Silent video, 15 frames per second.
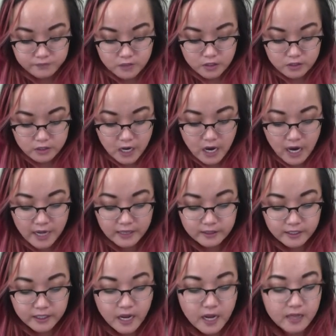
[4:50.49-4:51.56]

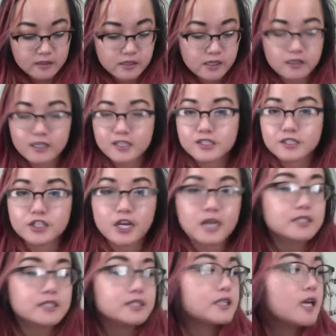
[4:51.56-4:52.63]
highly like
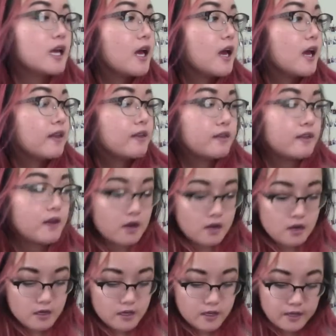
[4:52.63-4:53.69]
suggest.
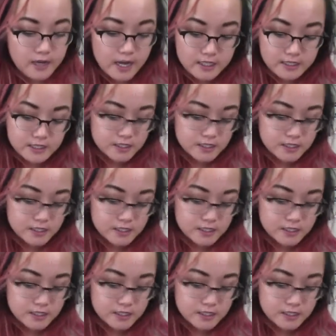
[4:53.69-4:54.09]
The next